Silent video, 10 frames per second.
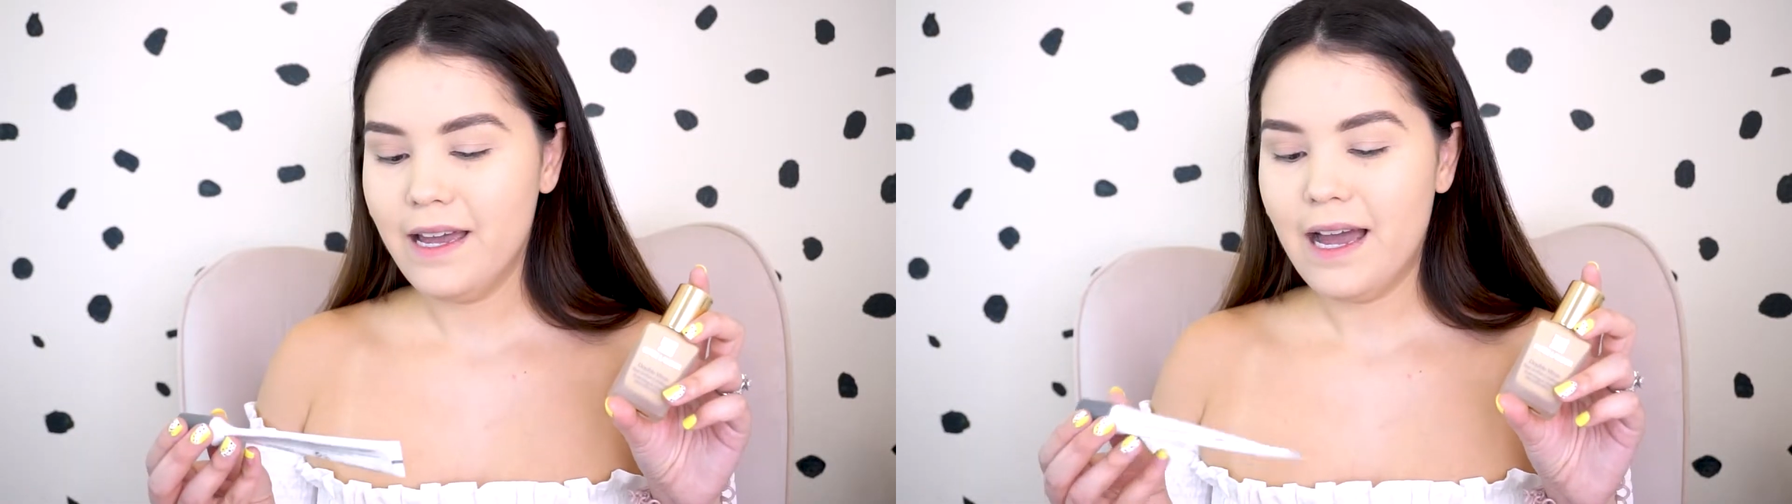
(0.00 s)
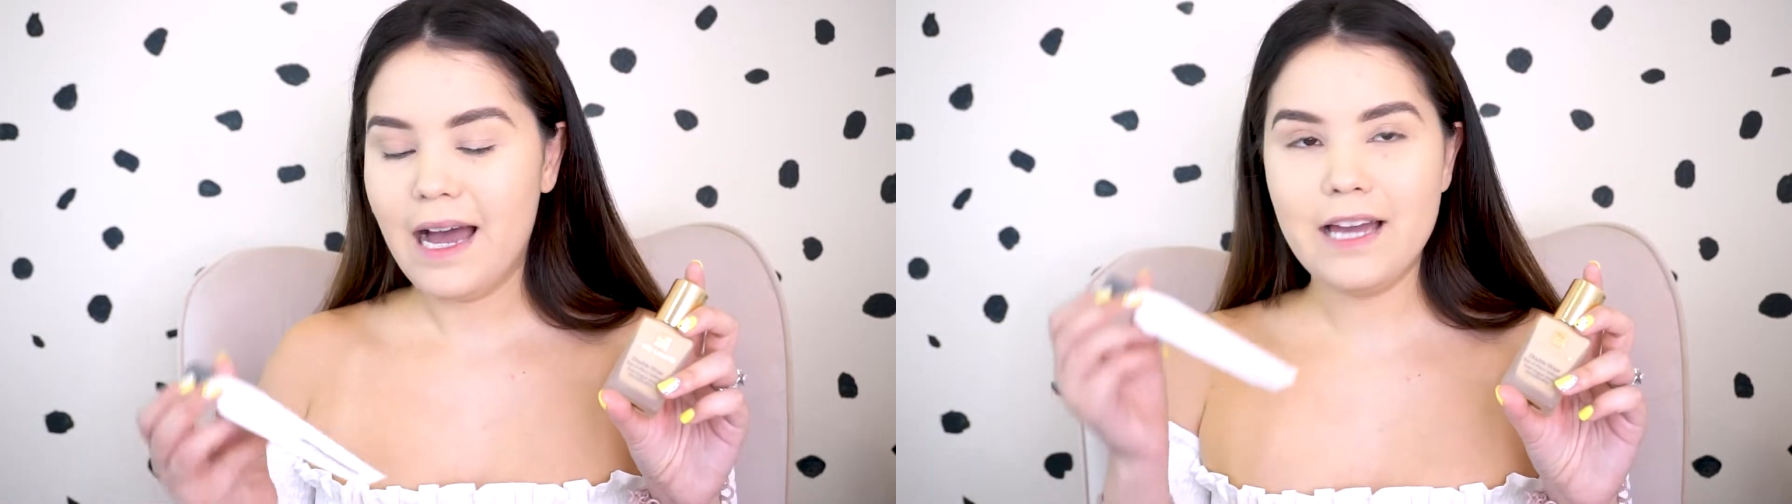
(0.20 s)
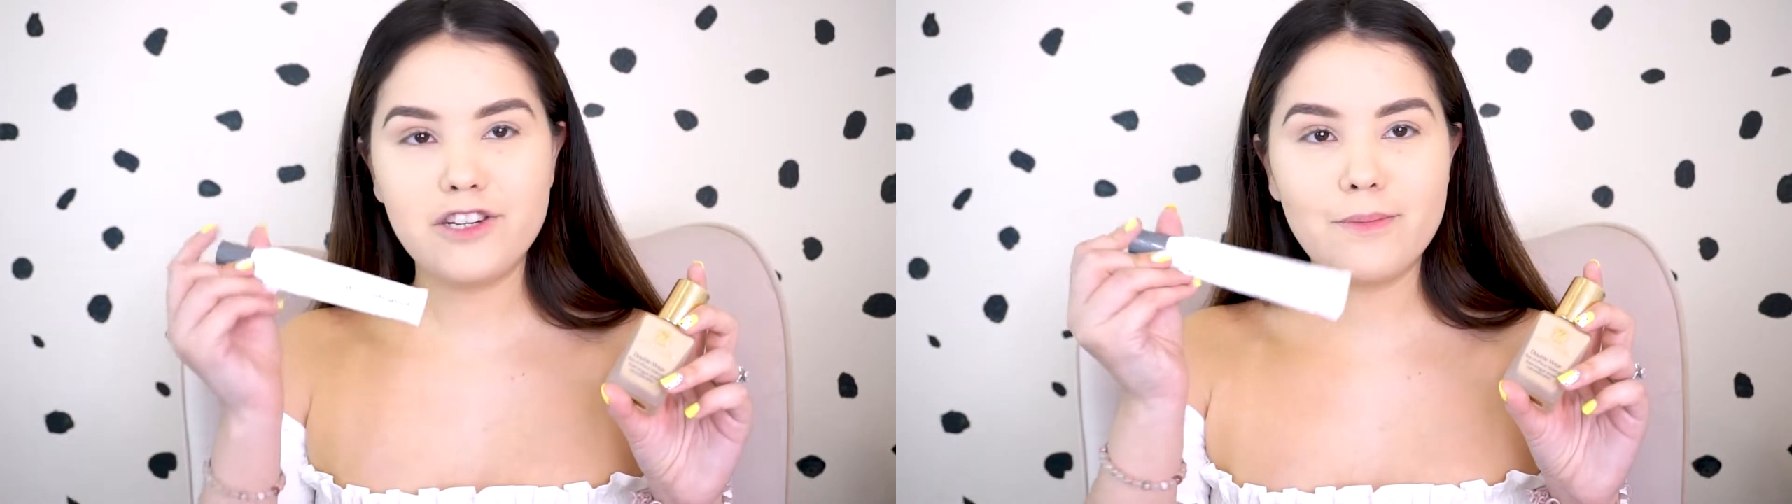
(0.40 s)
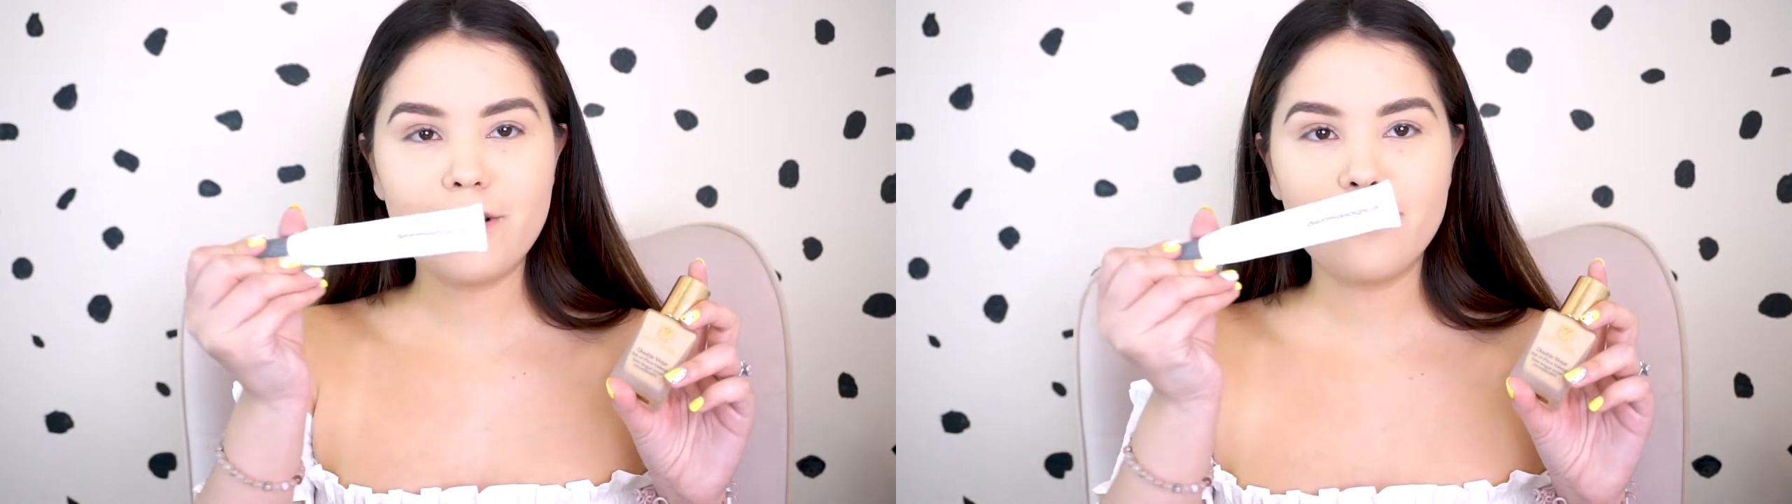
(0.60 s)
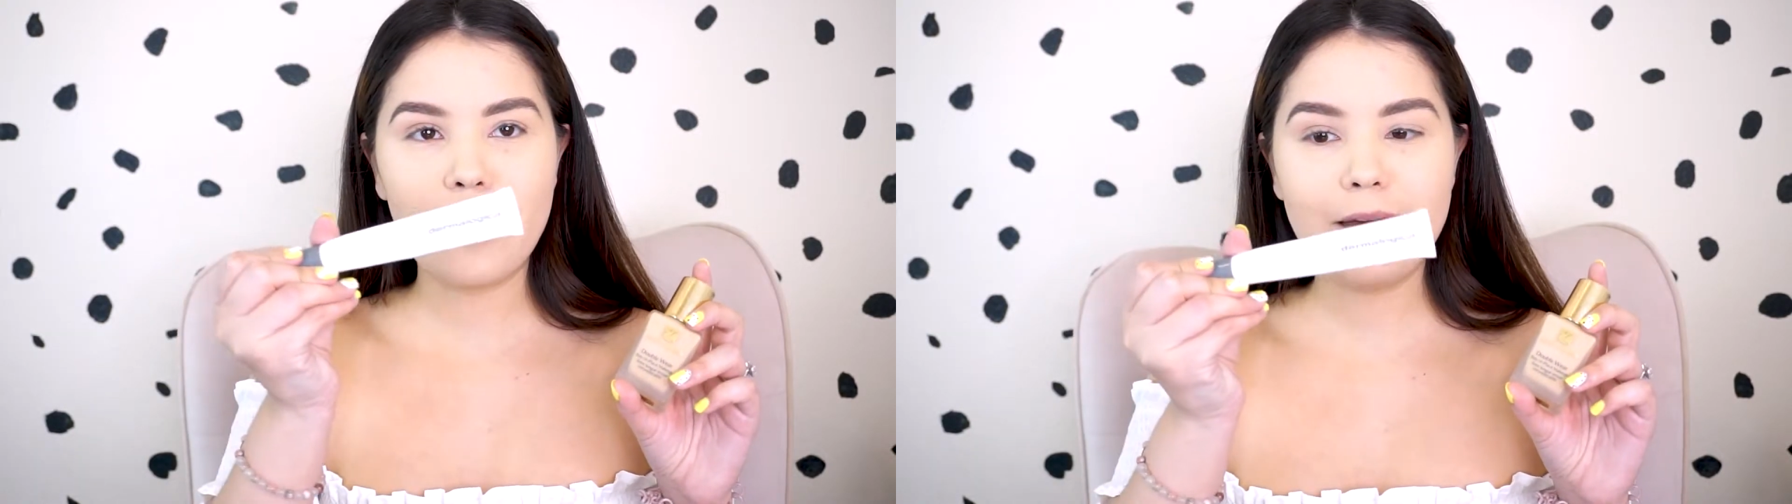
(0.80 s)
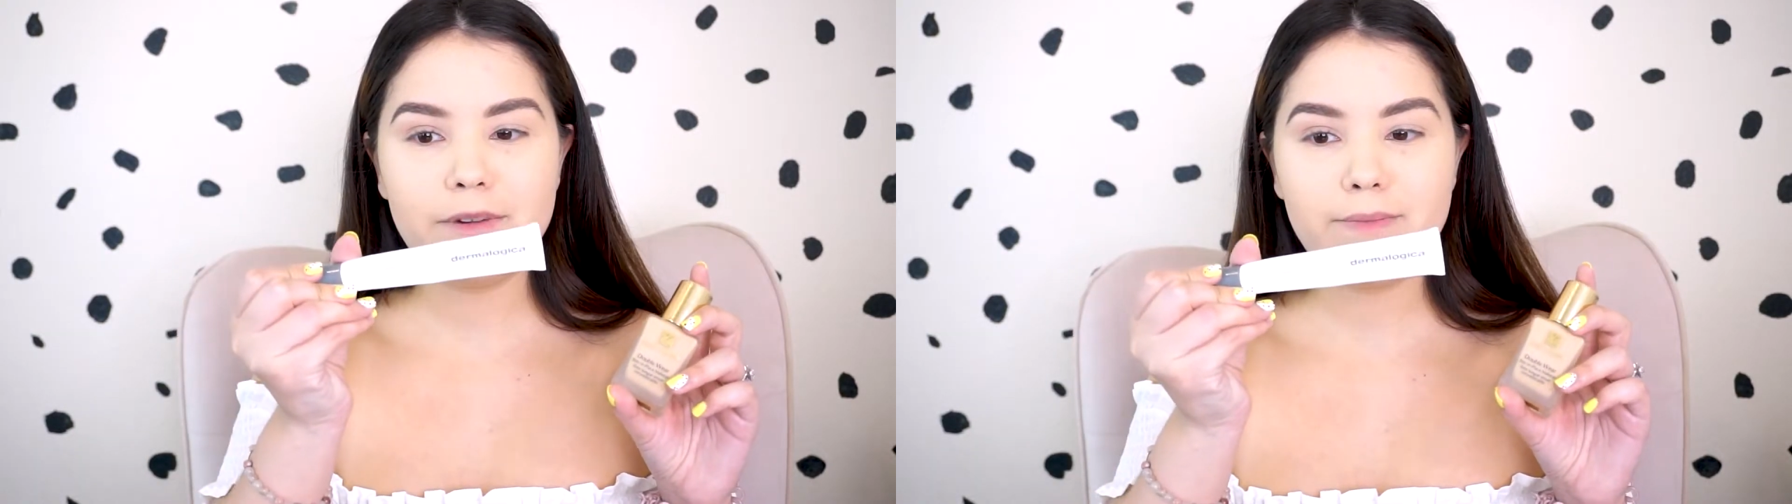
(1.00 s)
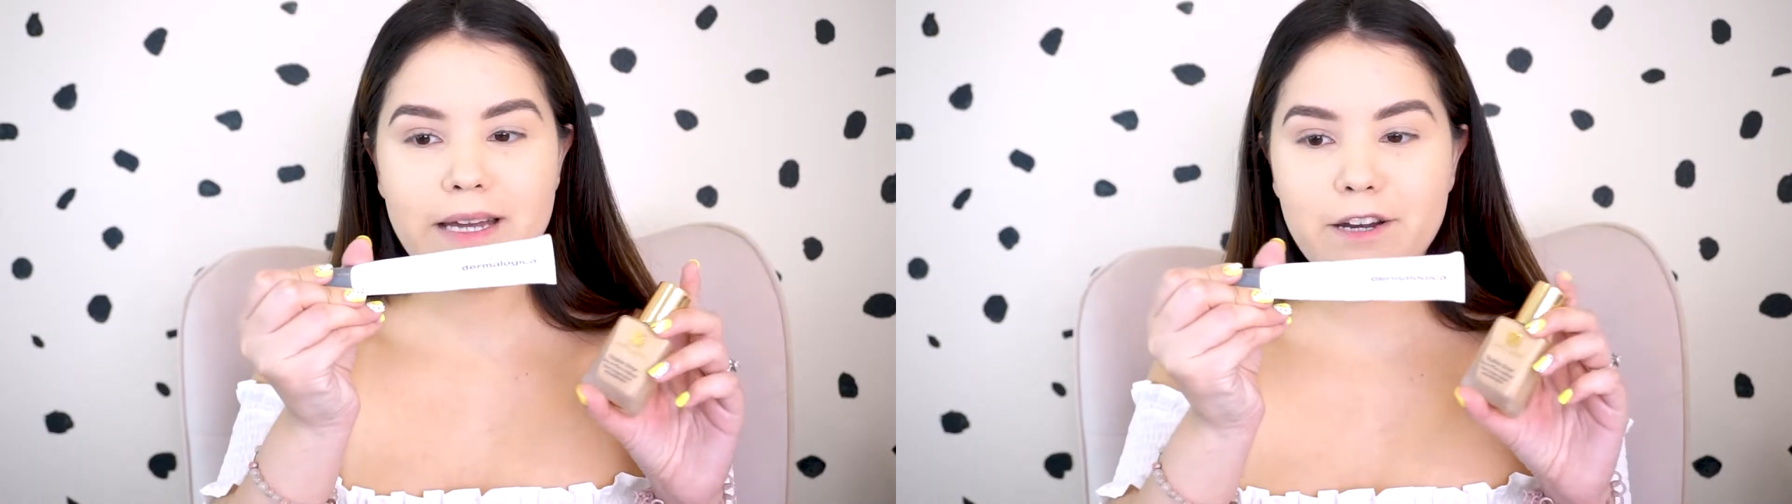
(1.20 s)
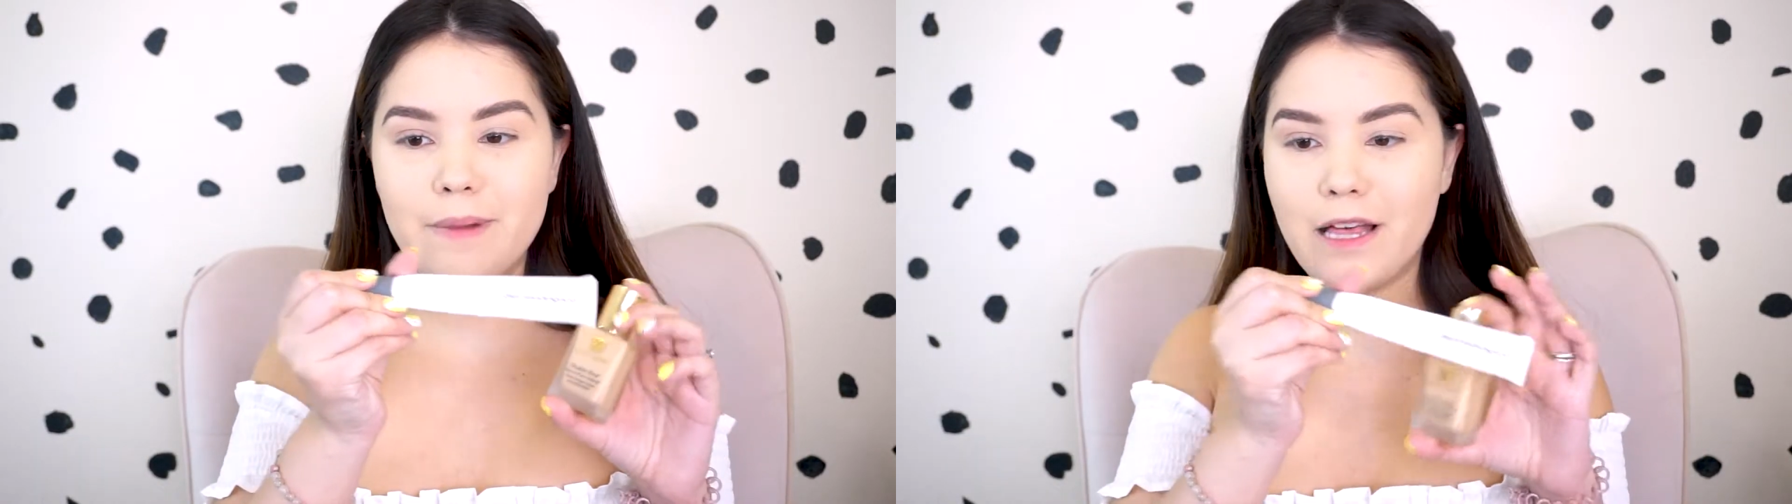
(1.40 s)
Hydrablur primer by
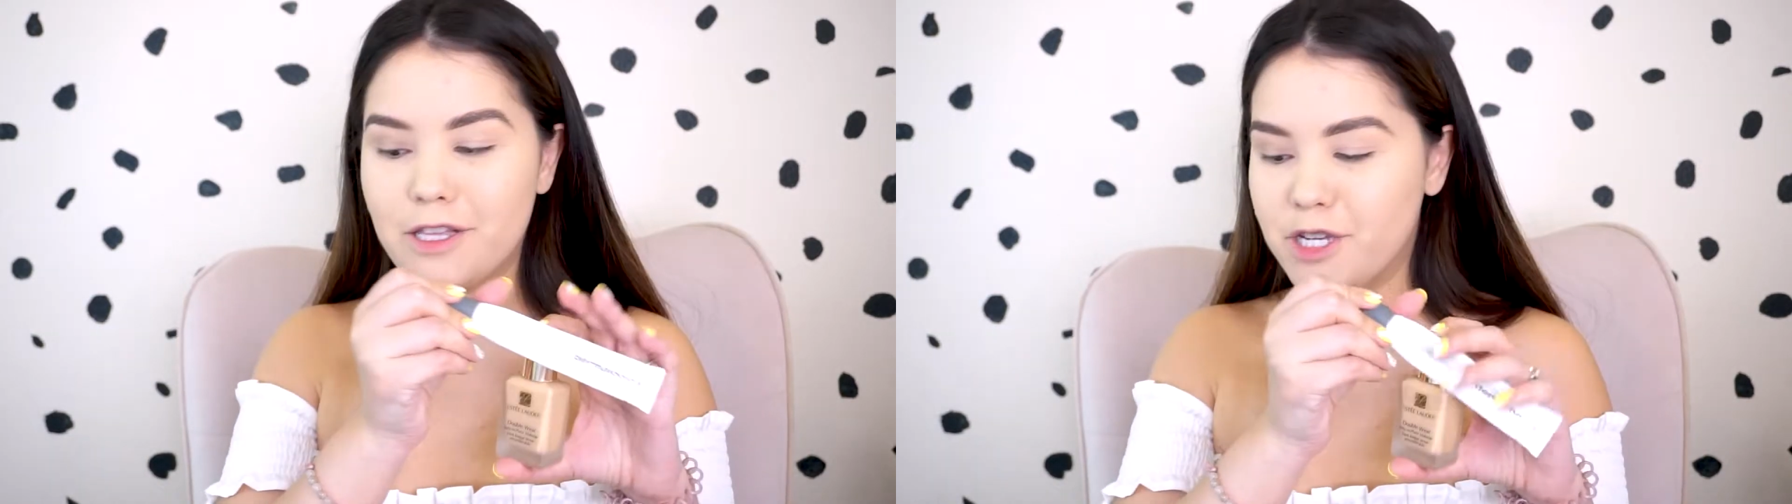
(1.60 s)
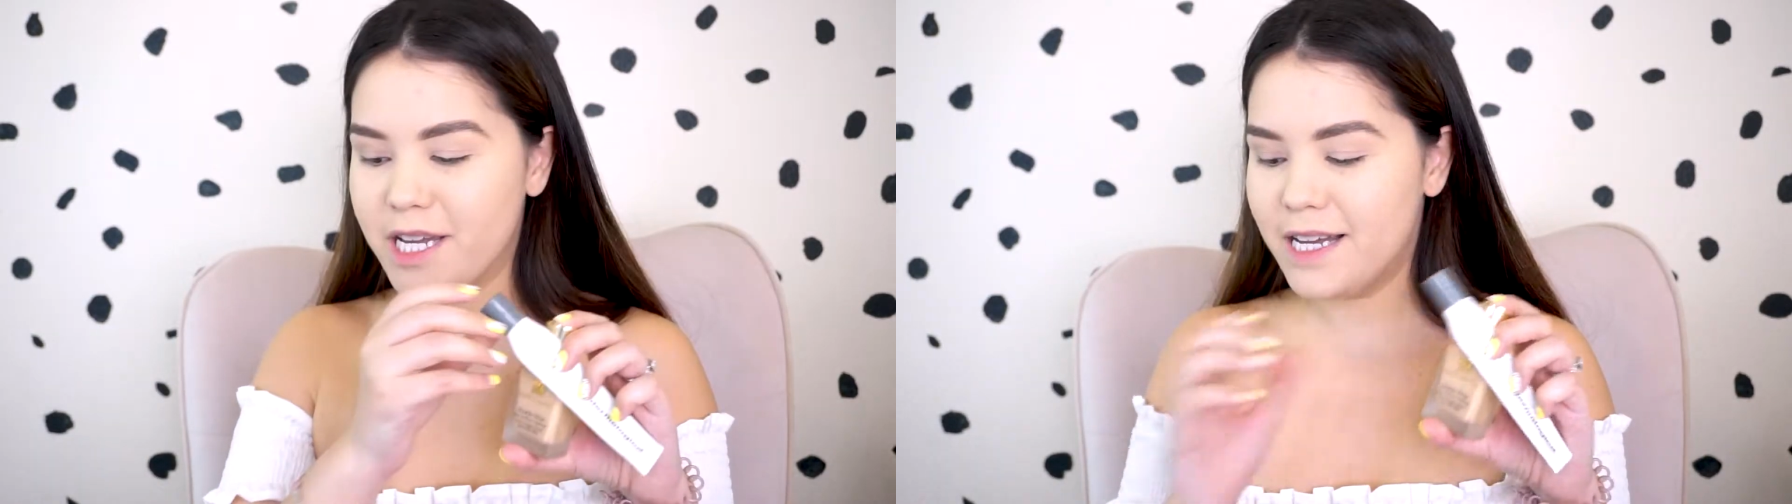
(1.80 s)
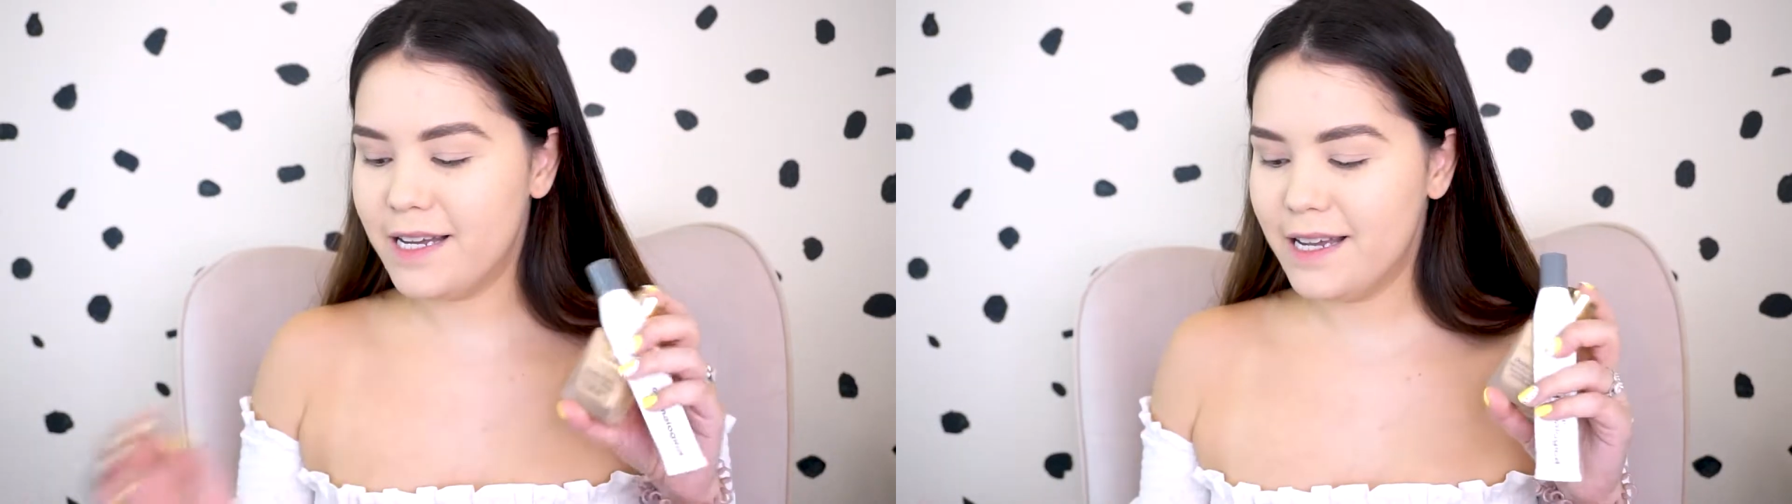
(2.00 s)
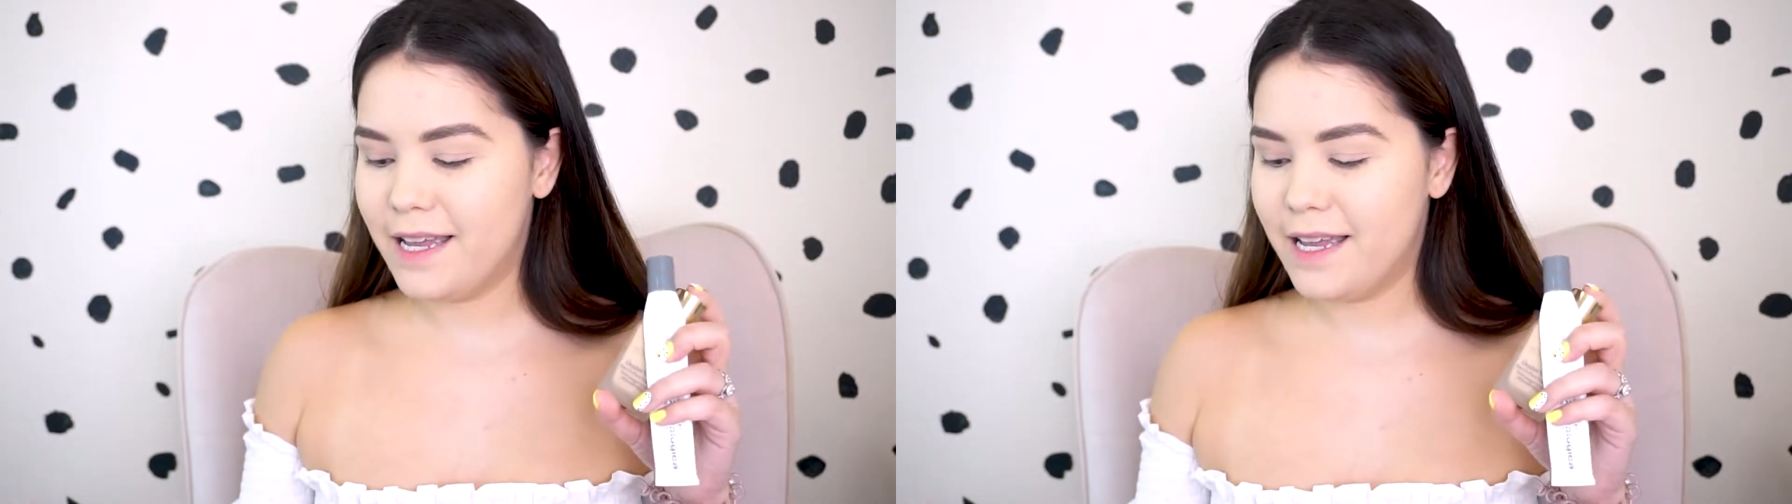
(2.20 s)
Dermalogica,